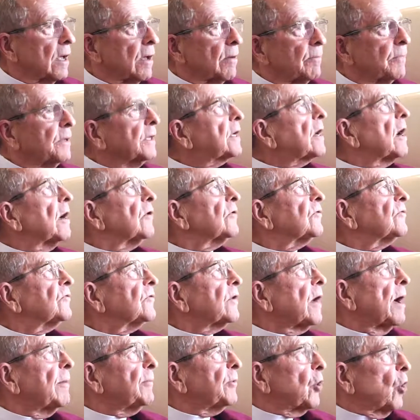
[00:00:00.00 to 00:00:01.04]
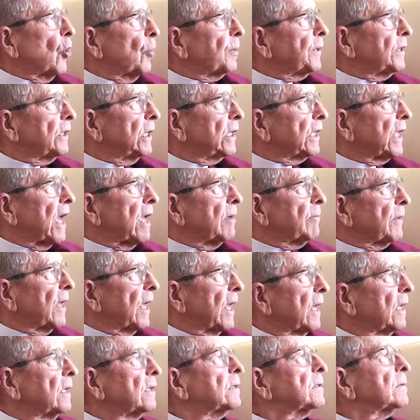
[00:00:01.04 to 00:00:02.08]
because I'm an openly gay
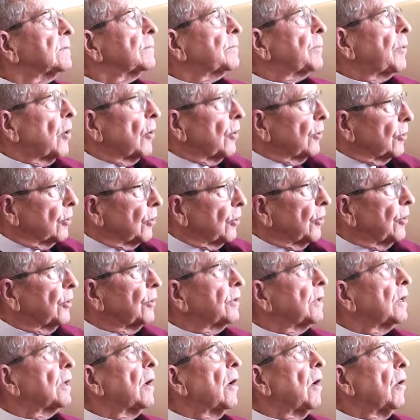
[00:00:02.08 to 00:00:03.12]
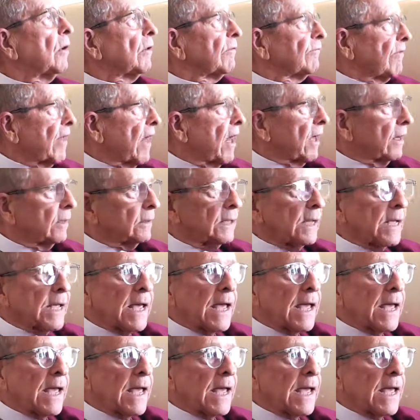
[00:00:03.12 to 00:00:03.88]
man, partnered, all of that.